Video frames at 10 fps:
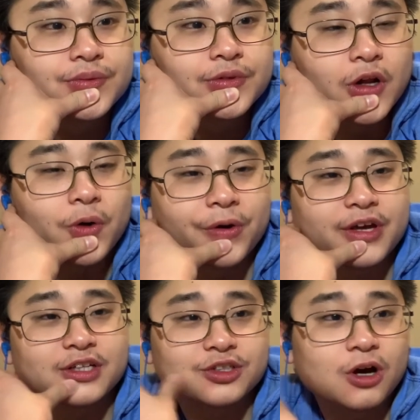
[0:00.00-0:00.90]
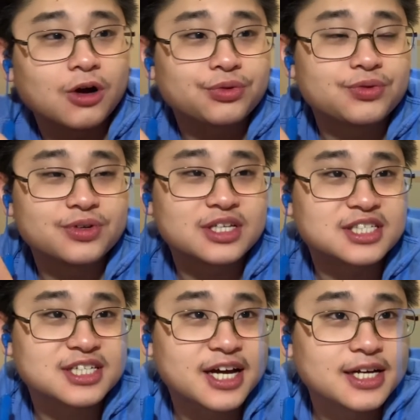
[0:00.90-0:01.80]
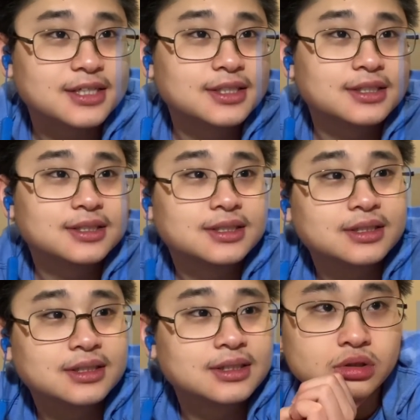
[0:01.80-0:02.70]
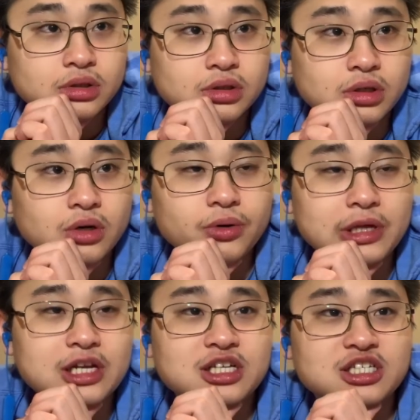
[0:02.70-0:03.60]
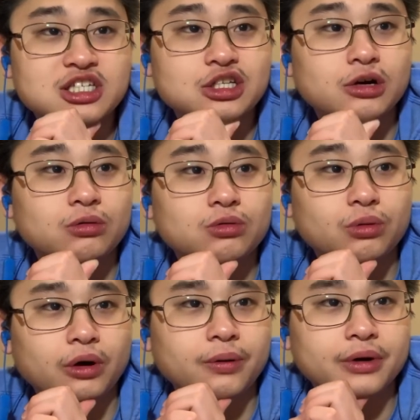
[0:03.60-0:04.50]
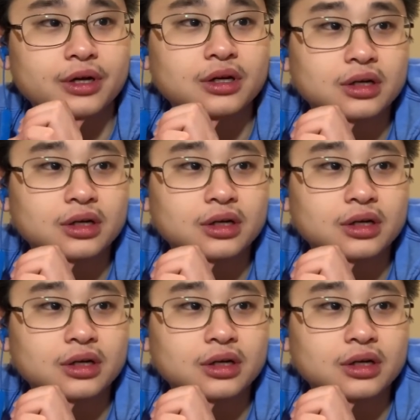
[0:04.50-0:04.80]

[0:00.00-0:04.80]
Oh, he can talk through the stand? Oh, it is still growing.